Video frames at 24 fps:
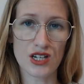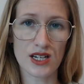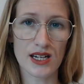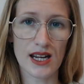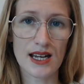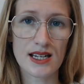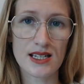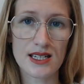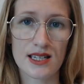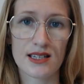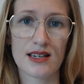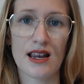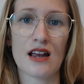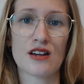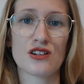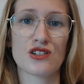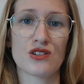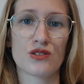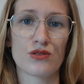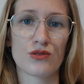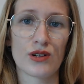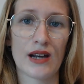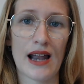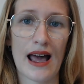an
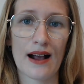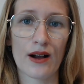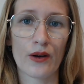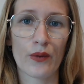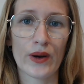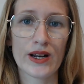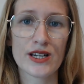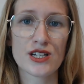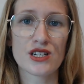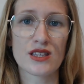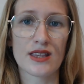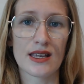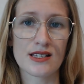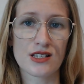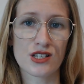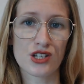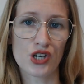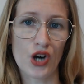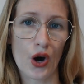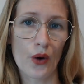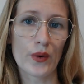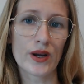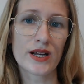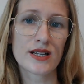international language, there's
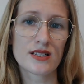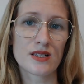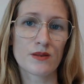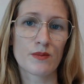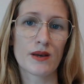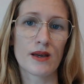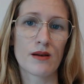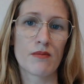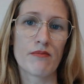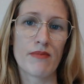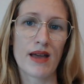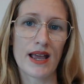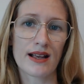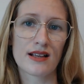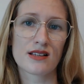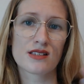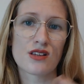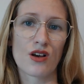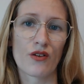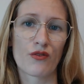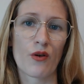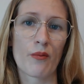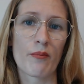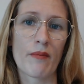going to be a mix
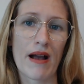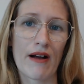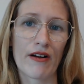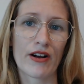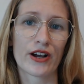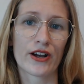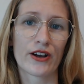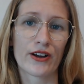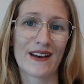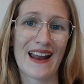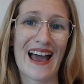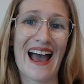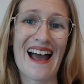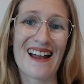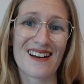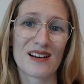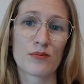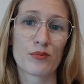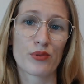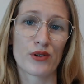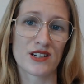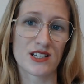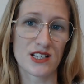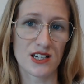of American
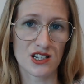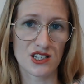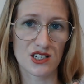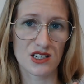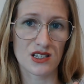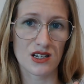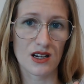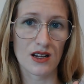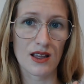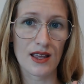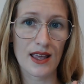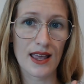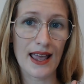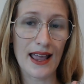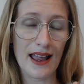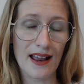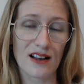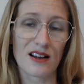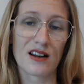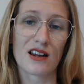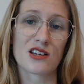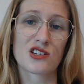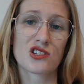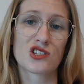and British
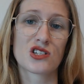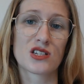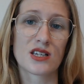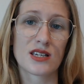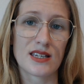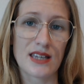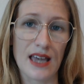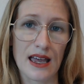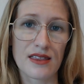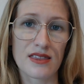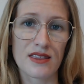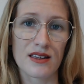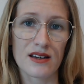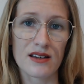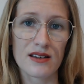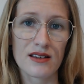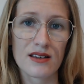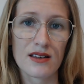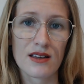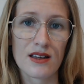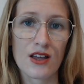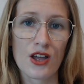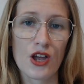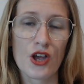English together.
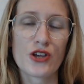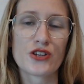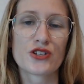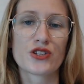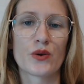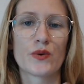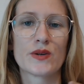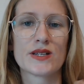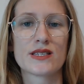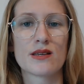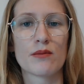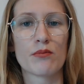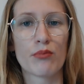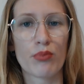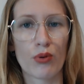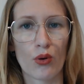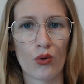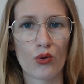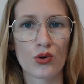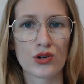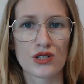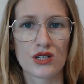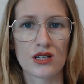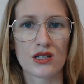So it's
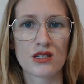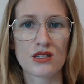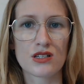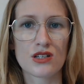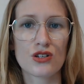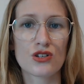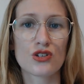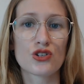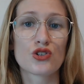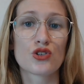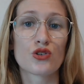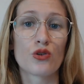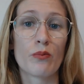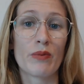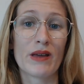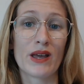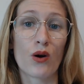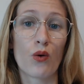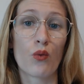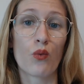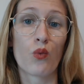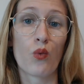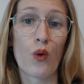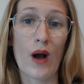important to be
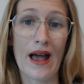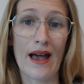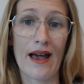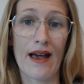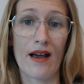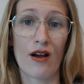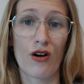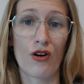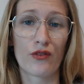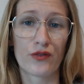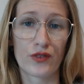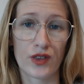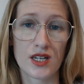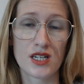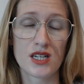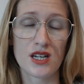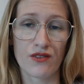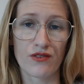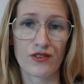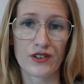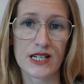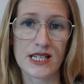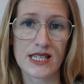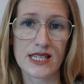aware of the
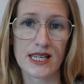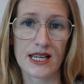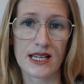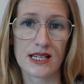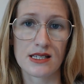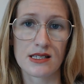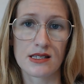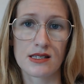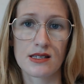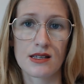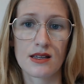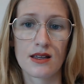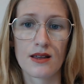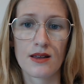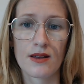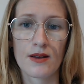differences.